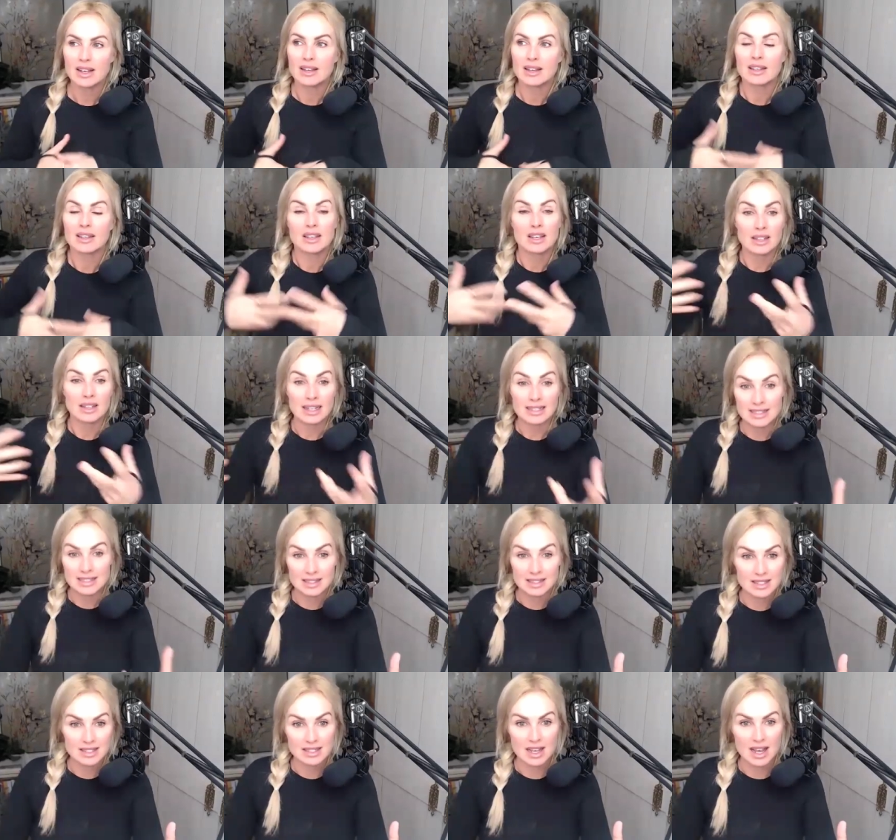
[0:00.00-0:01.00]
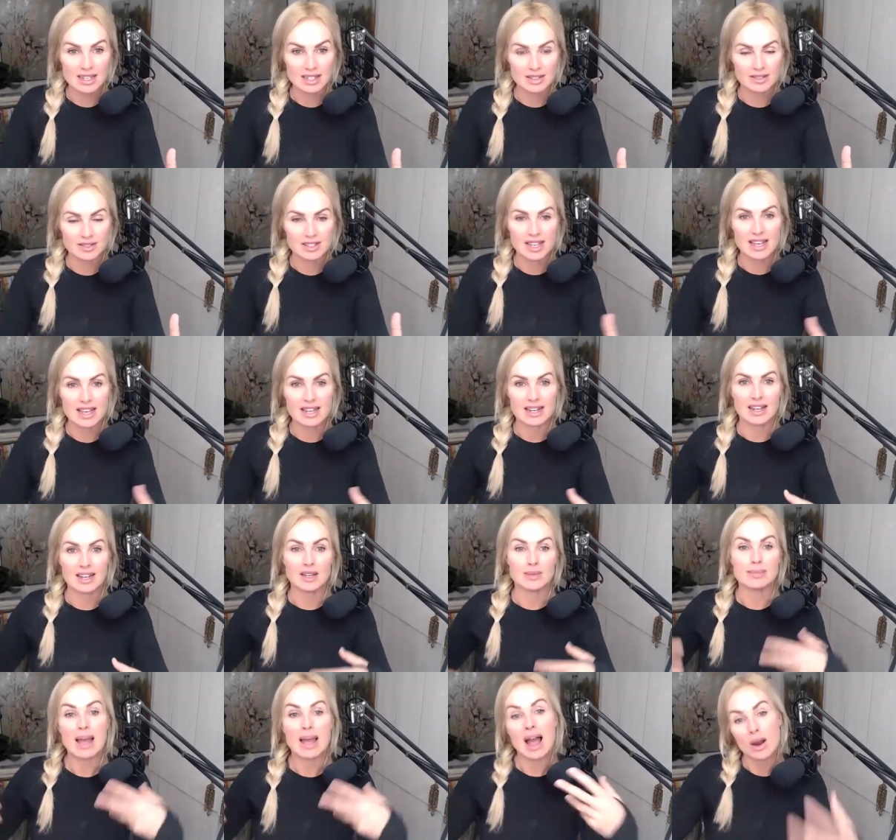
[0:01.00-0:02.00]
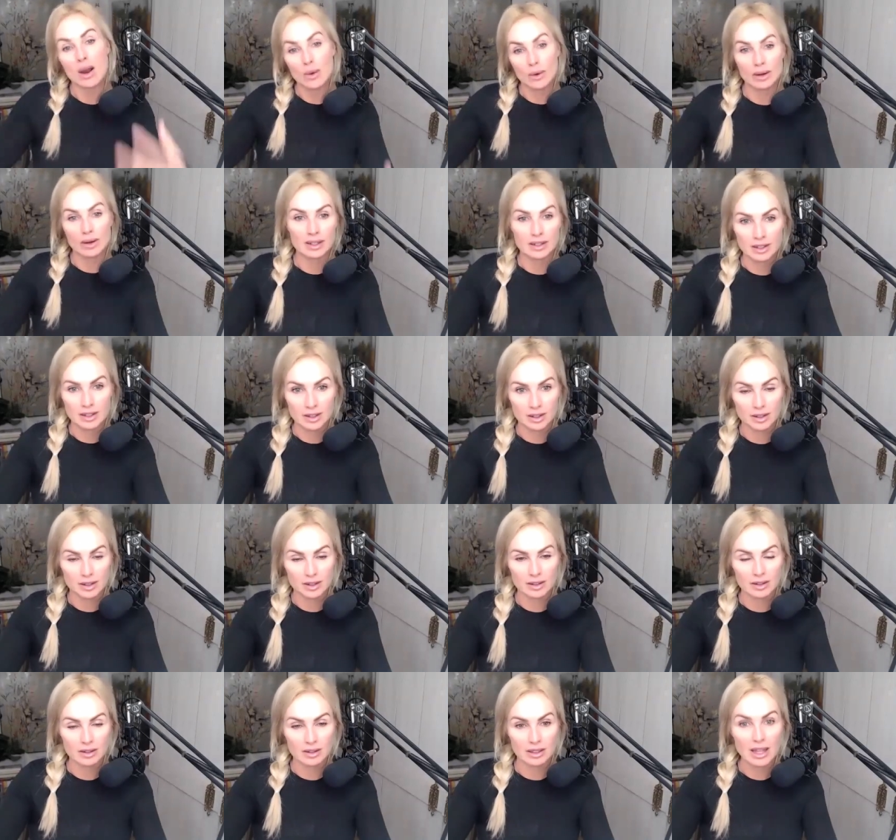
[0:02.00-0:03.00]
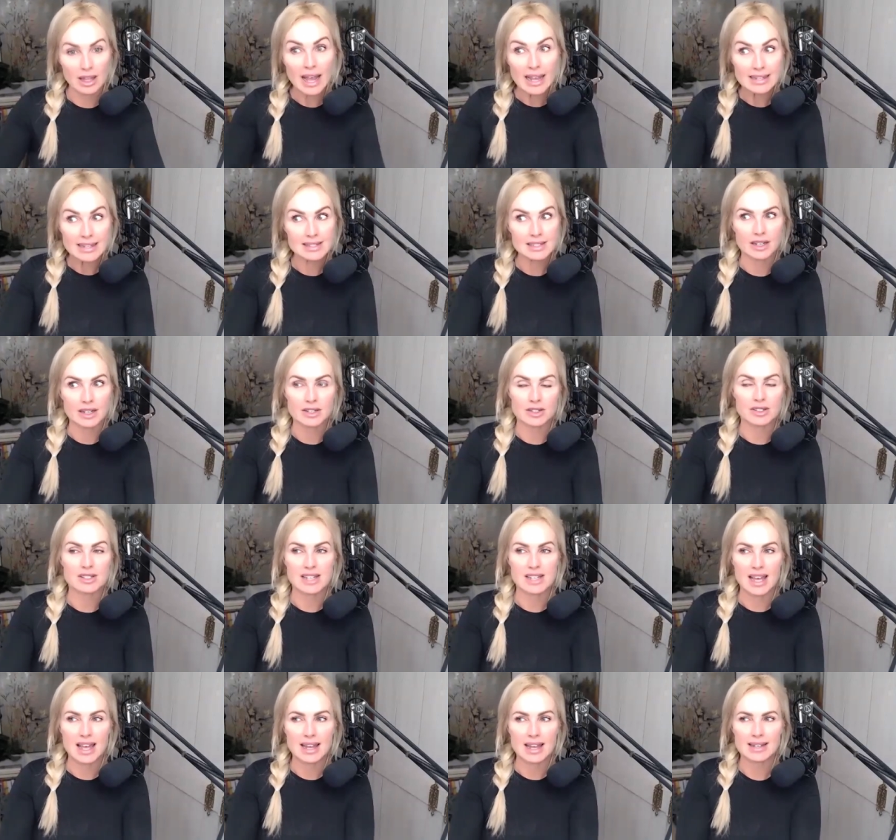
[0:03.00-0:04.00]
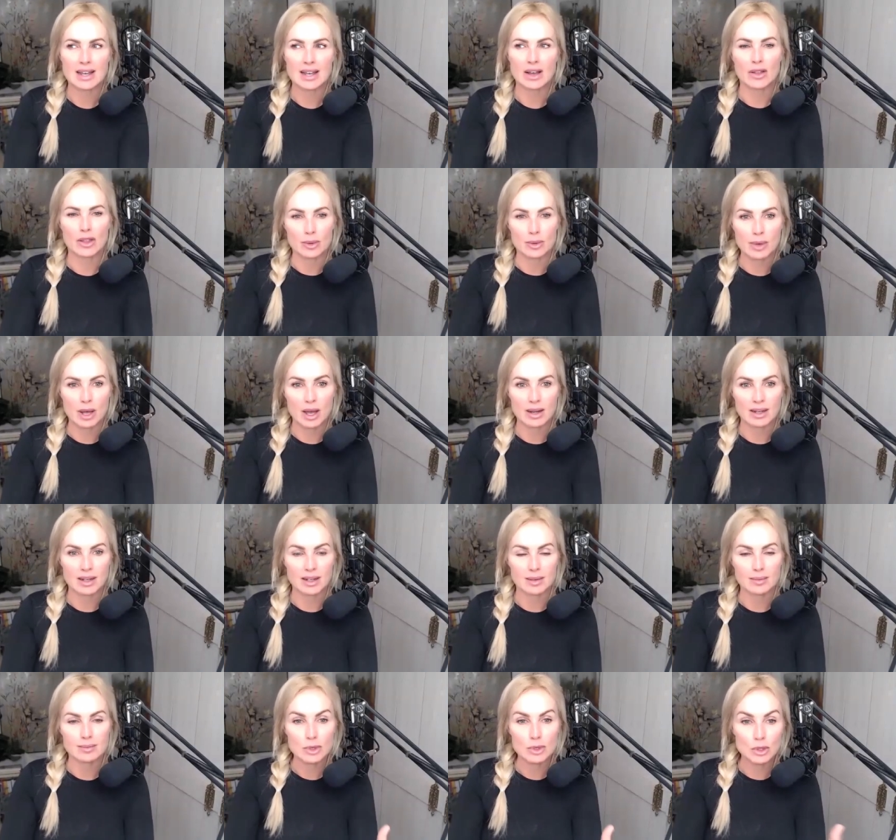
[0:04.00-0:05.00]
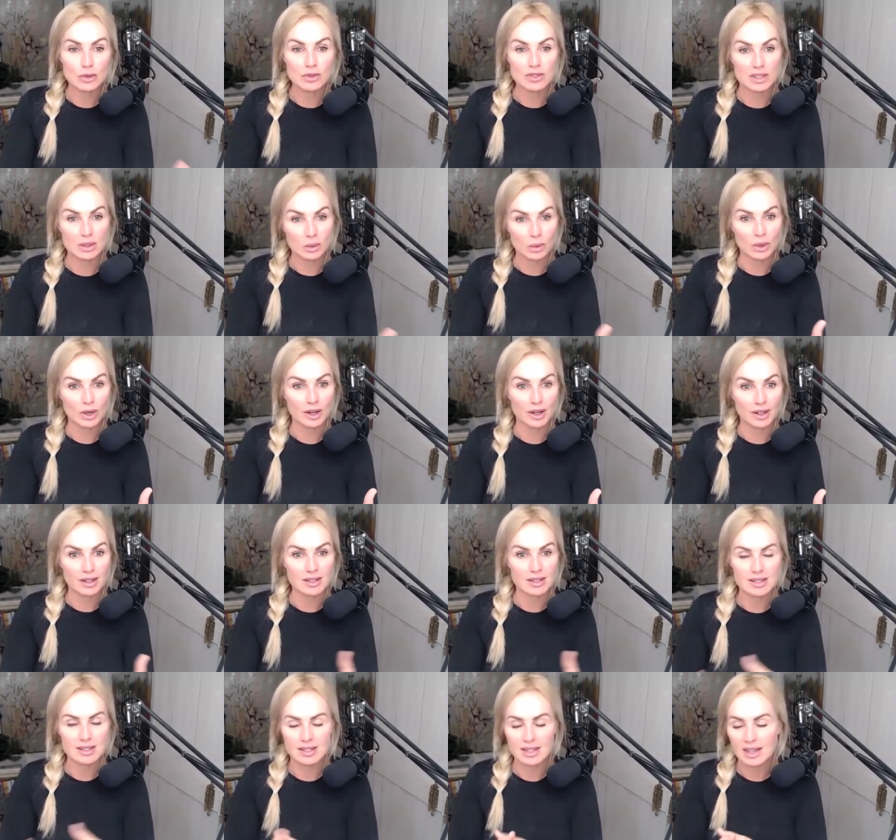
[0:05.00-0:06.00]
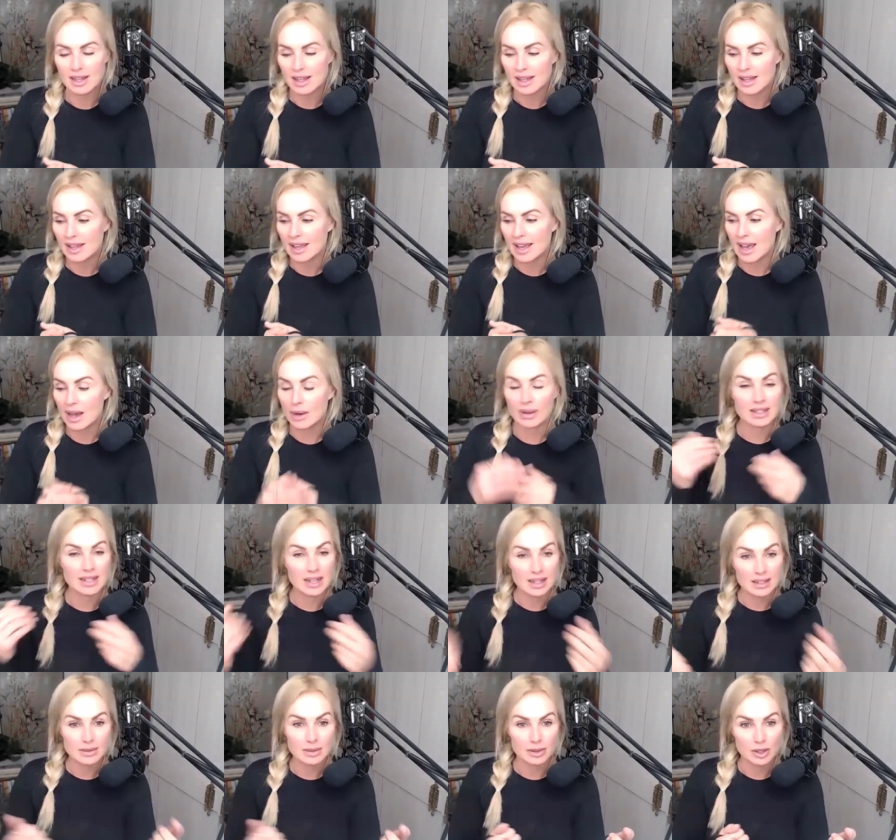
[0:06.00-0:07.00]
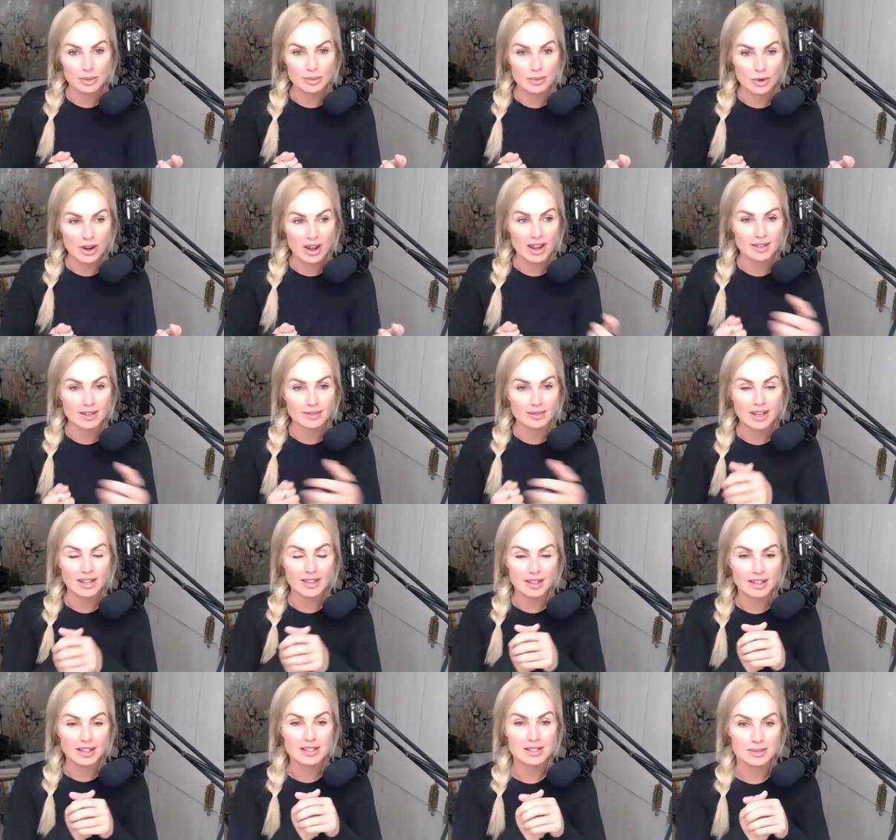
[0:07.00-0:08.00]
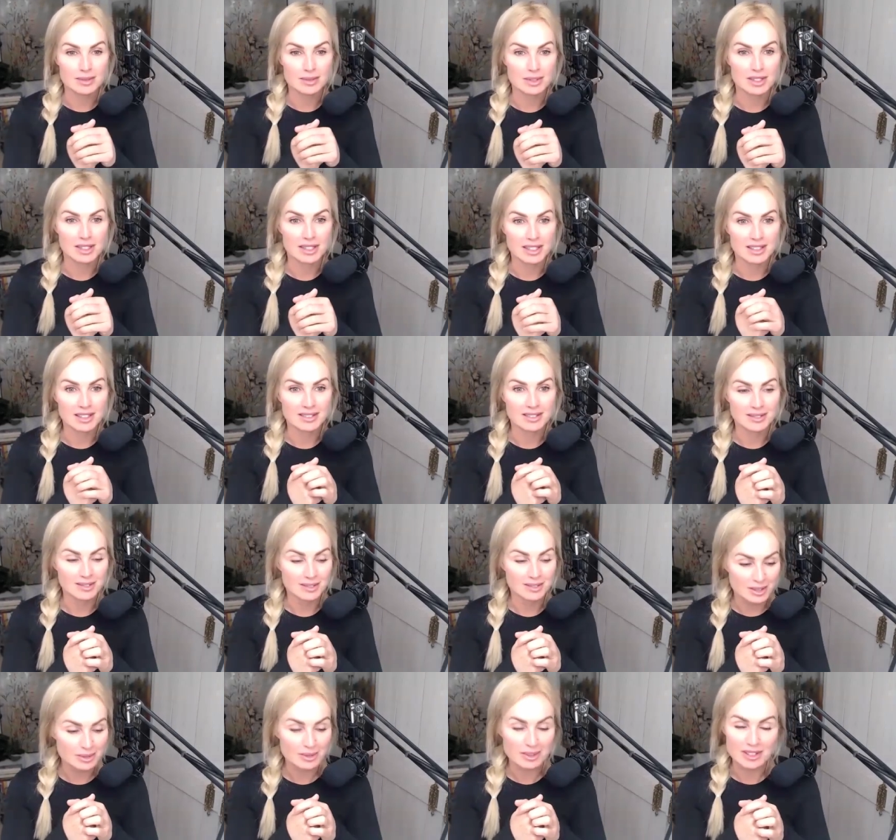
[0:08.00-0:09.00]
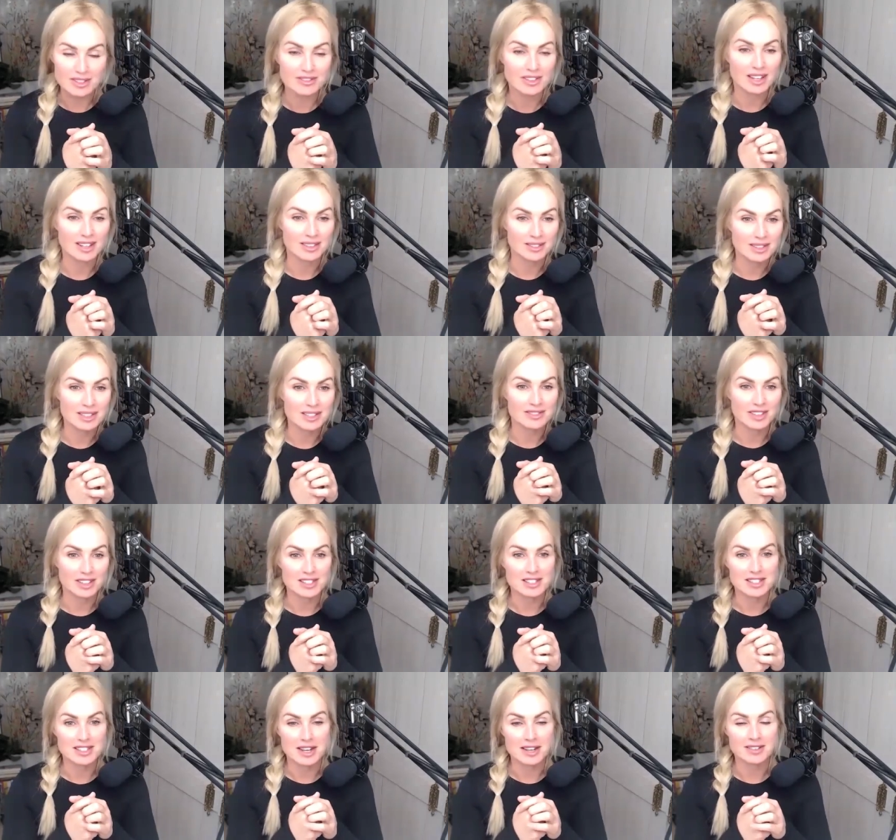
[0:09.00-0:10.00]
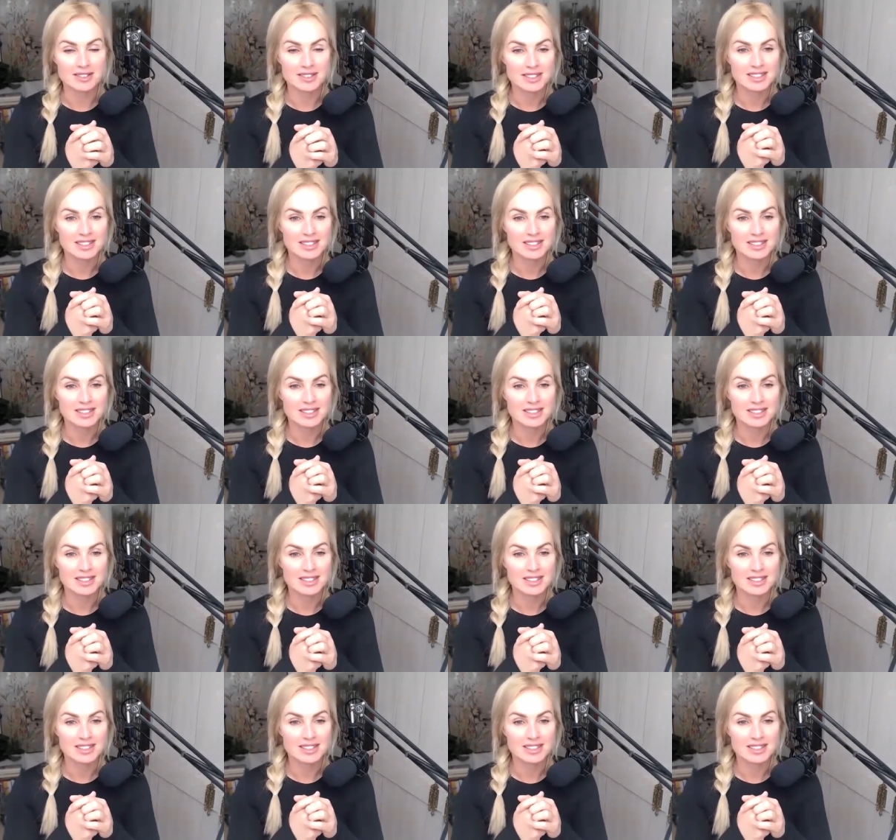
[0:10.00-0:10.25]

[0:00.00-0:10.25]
collecting this kind of data, empowering their clients to understand how their body moves and works, how it yeah. connects with their brain. I think it's a really, it's really fun, really fun stuff.